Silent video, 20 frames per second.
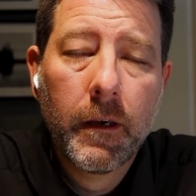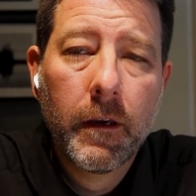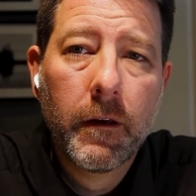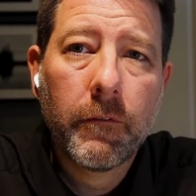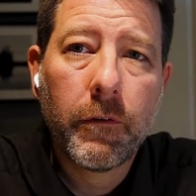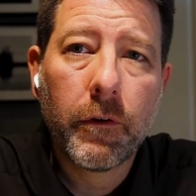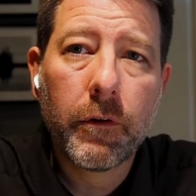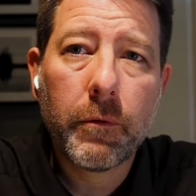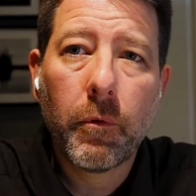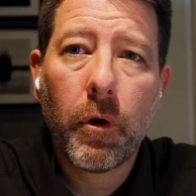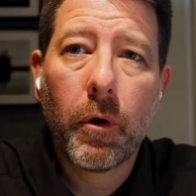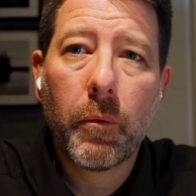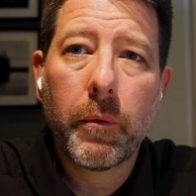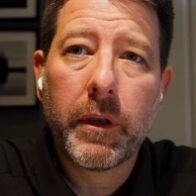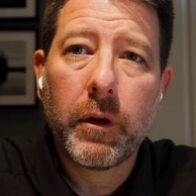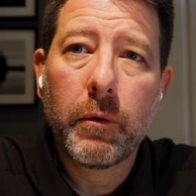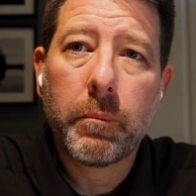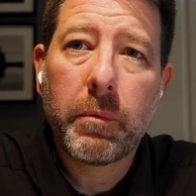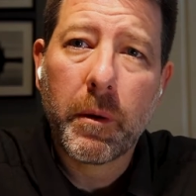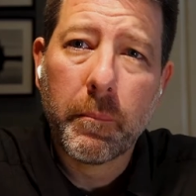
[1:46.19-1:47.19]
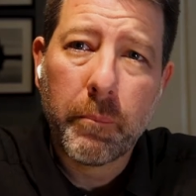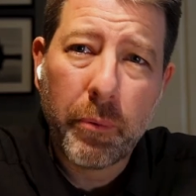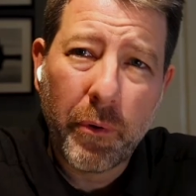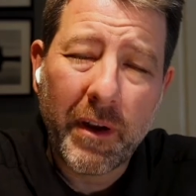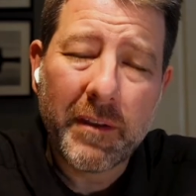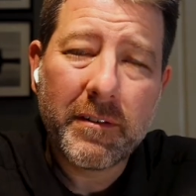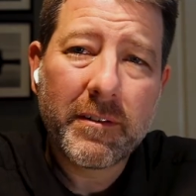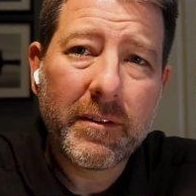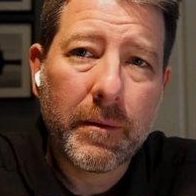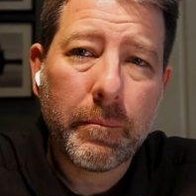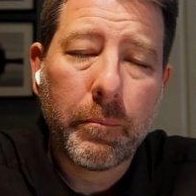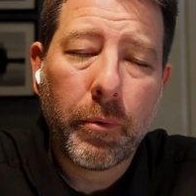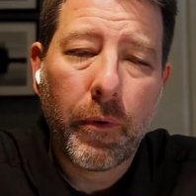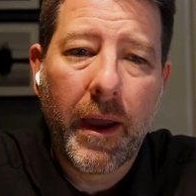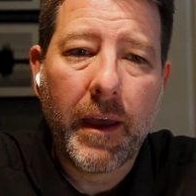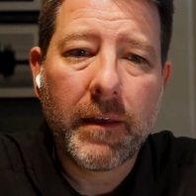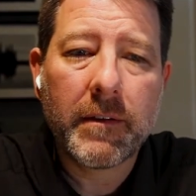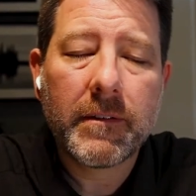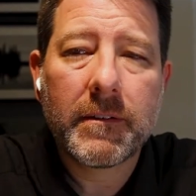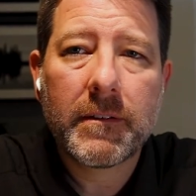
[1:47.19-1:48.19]
Furthermore, when you compress the
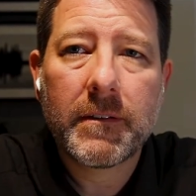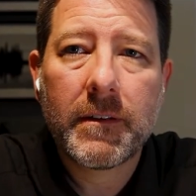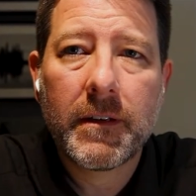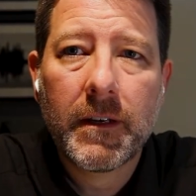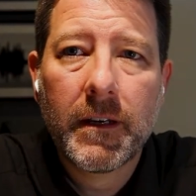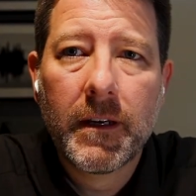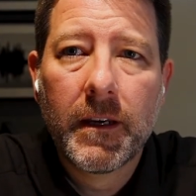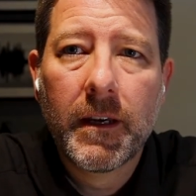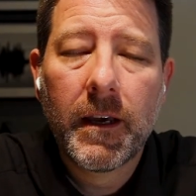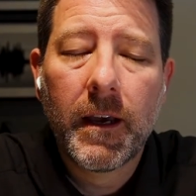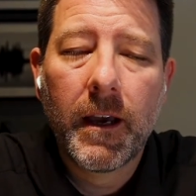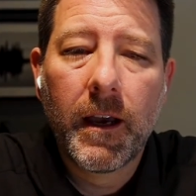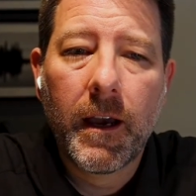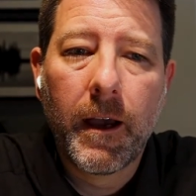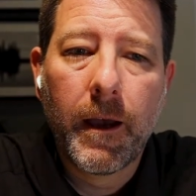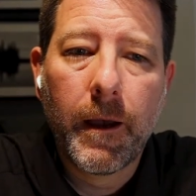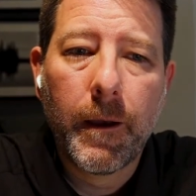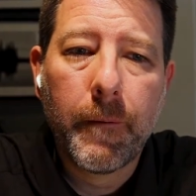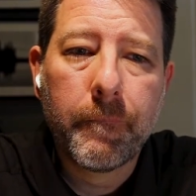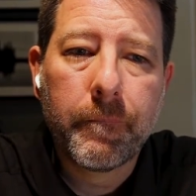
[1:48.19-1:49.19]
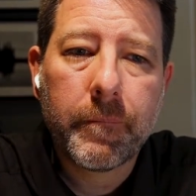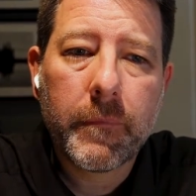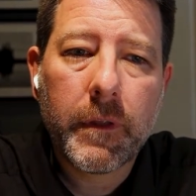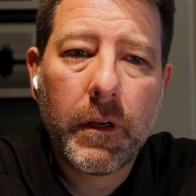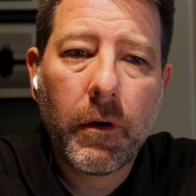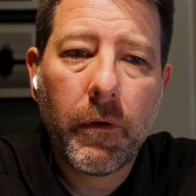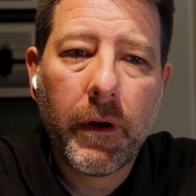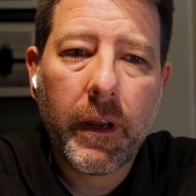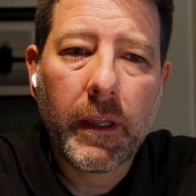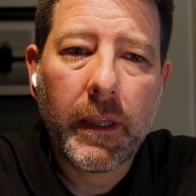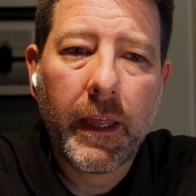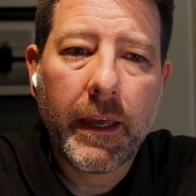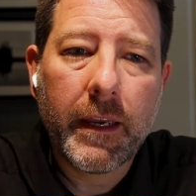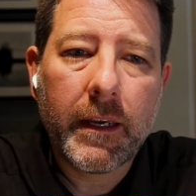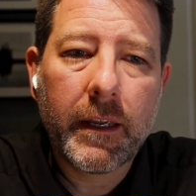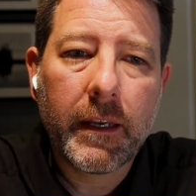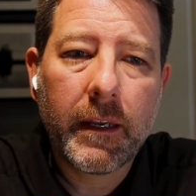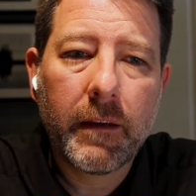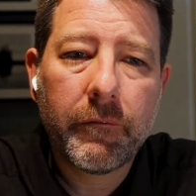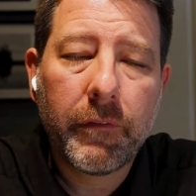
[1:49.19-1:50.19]
breast, I
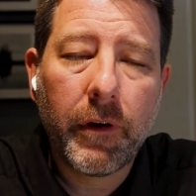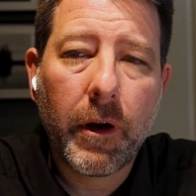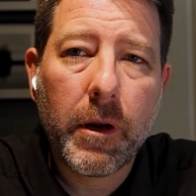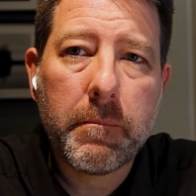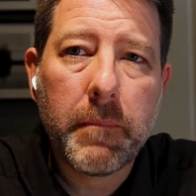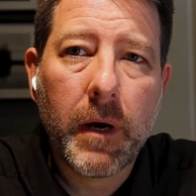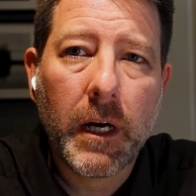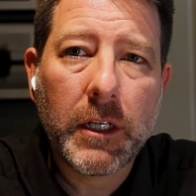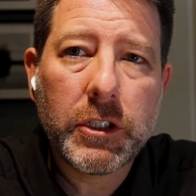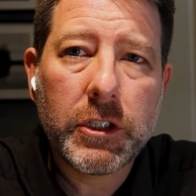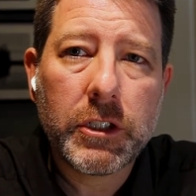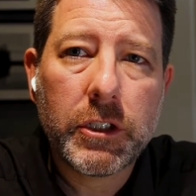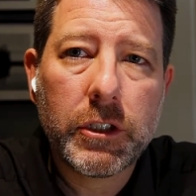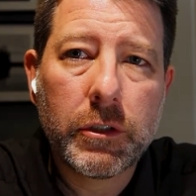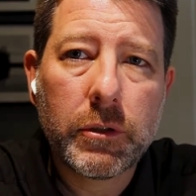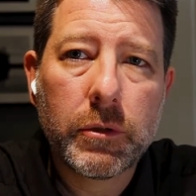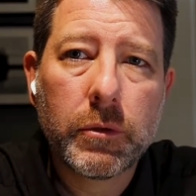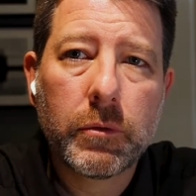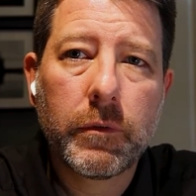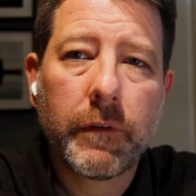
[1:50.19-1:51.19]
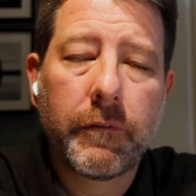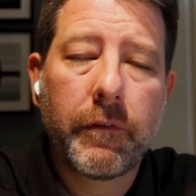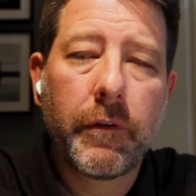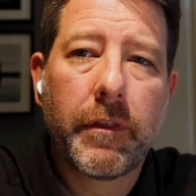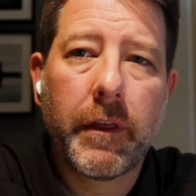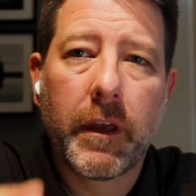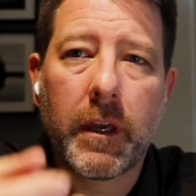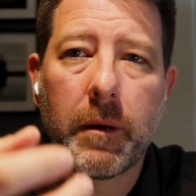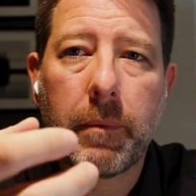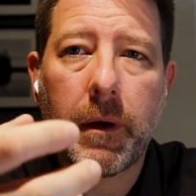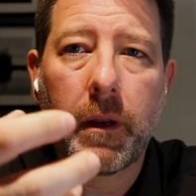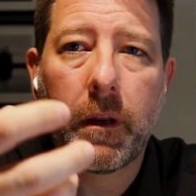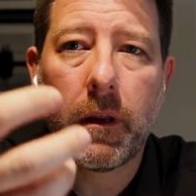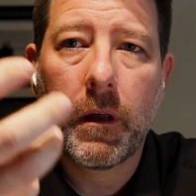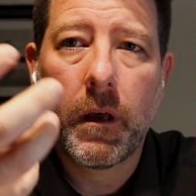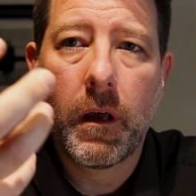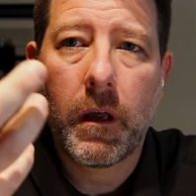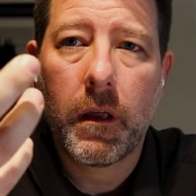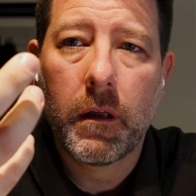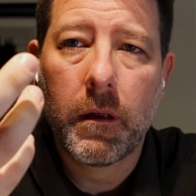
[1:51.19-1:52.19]
liken it very much to, if you think about
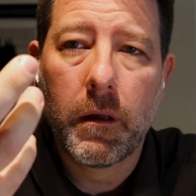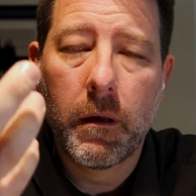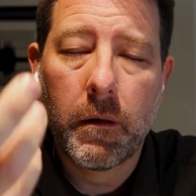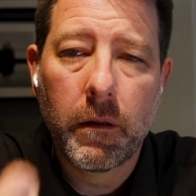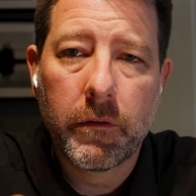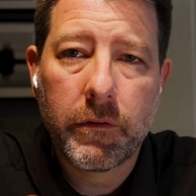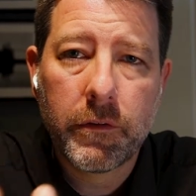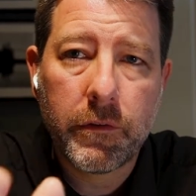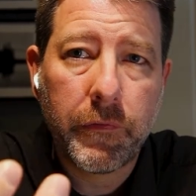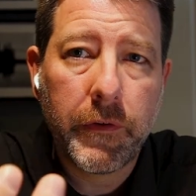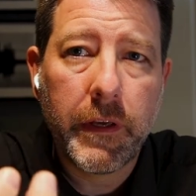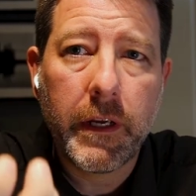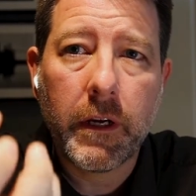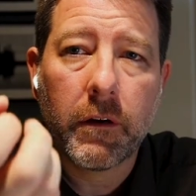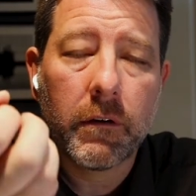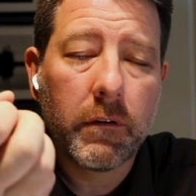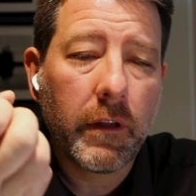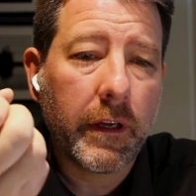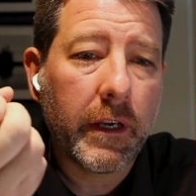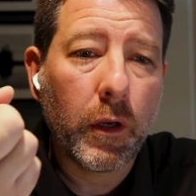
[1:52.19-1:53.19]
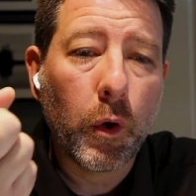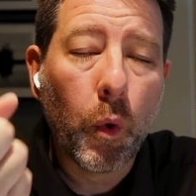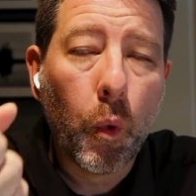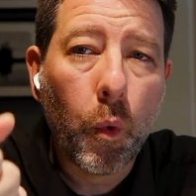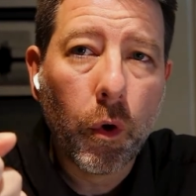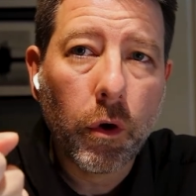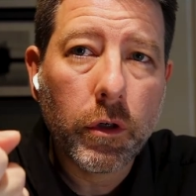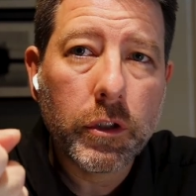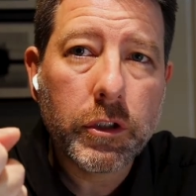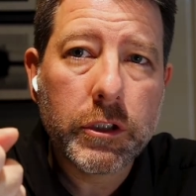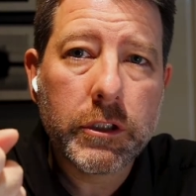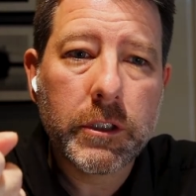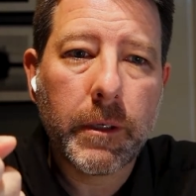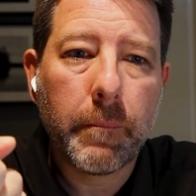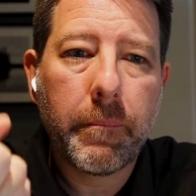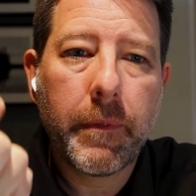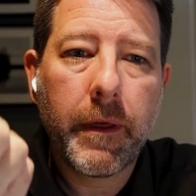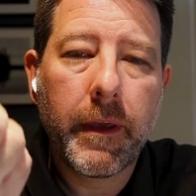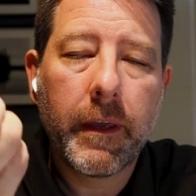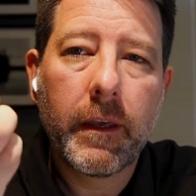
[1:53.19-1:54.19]
a sphere like an orange or
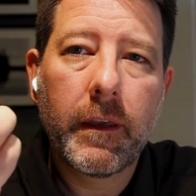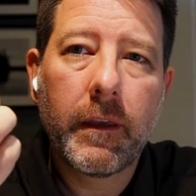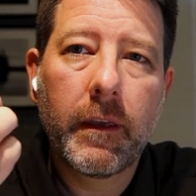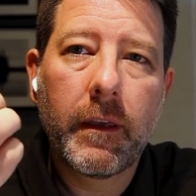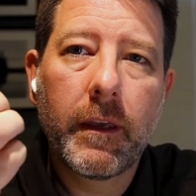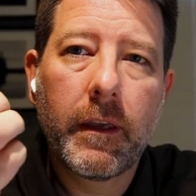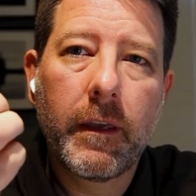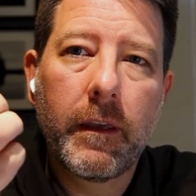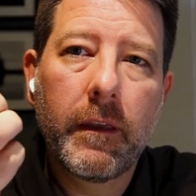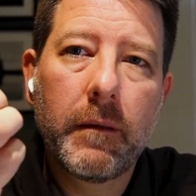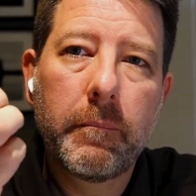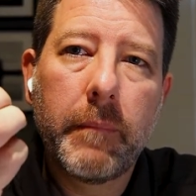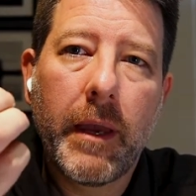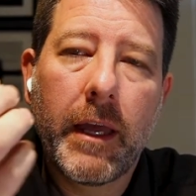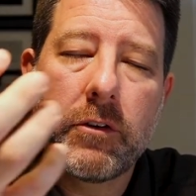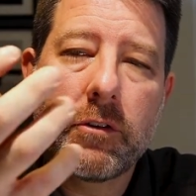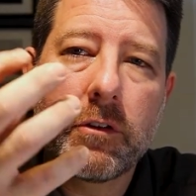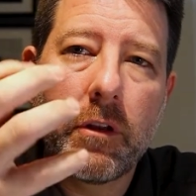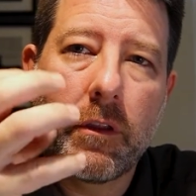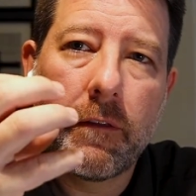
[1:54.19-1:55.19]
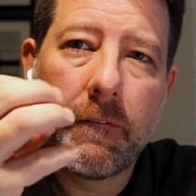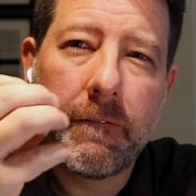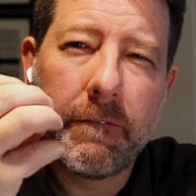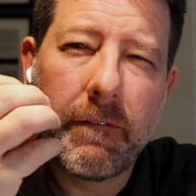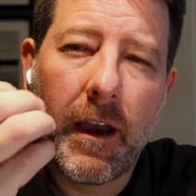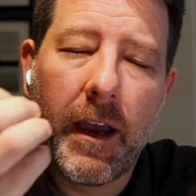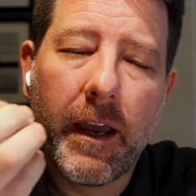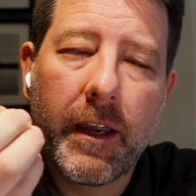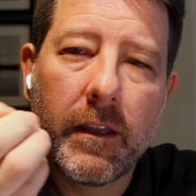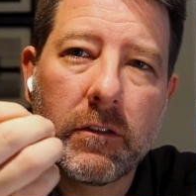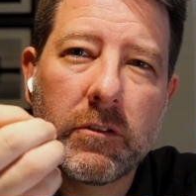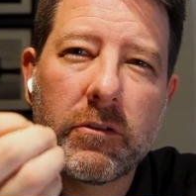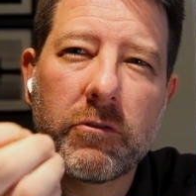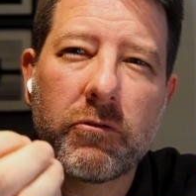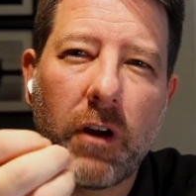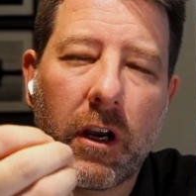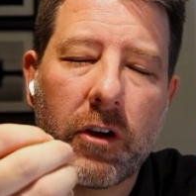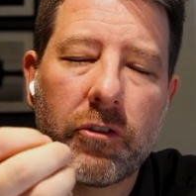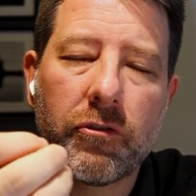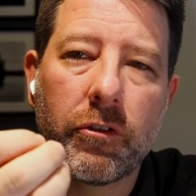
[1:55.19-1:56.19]
something, imagine all the fine
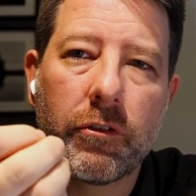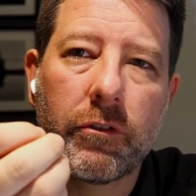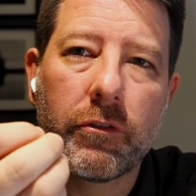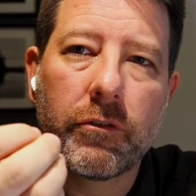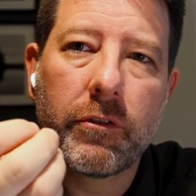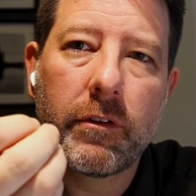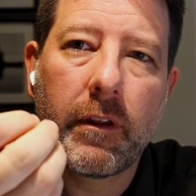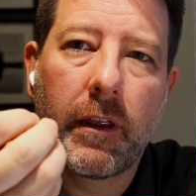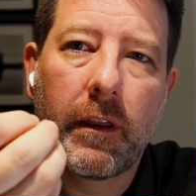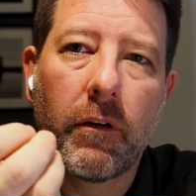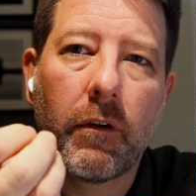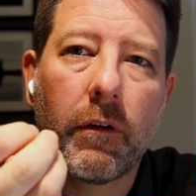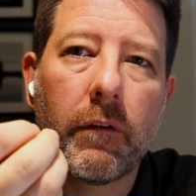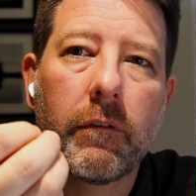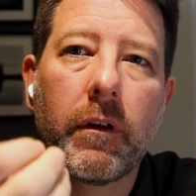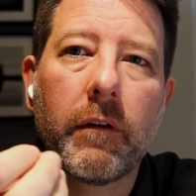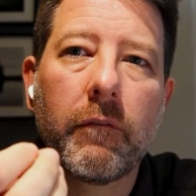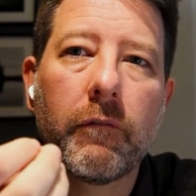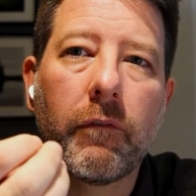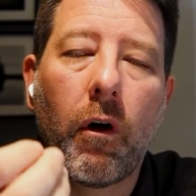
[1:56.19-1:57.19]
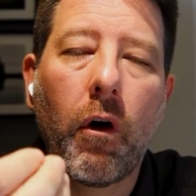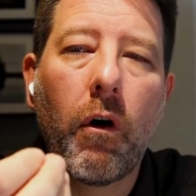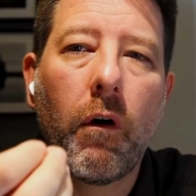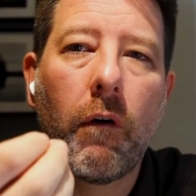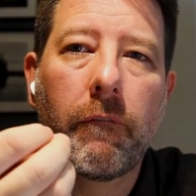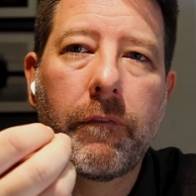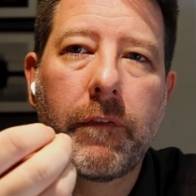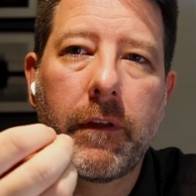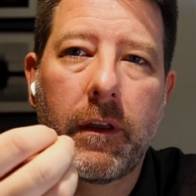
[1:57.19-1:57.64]
structures that are involved